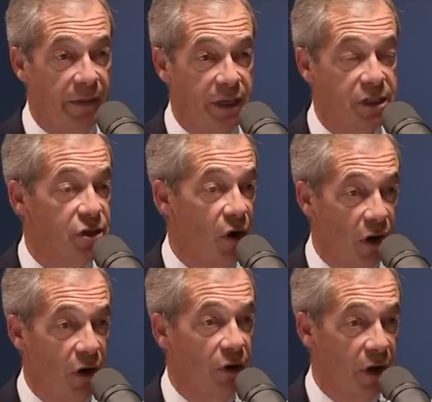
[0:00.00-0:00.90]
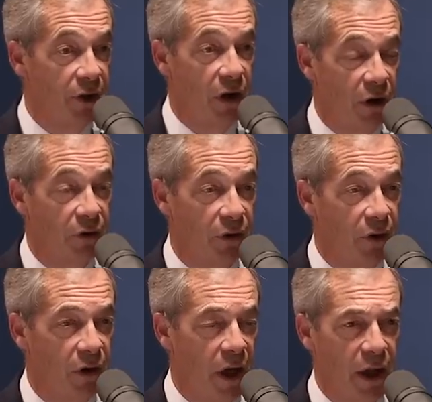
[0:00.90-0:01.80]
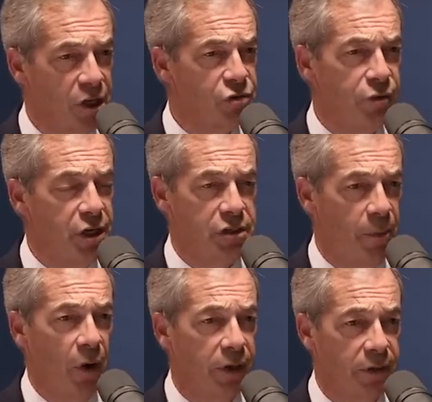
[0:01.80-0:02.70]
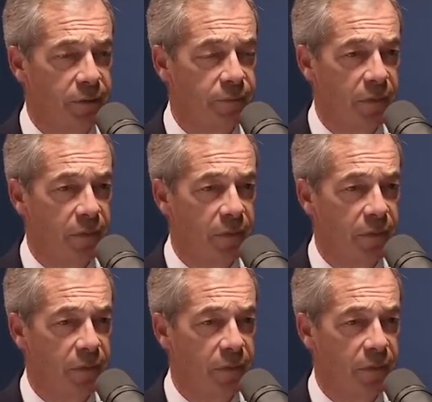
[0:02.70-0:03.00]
this has gone on and on and on. And I just reached the point.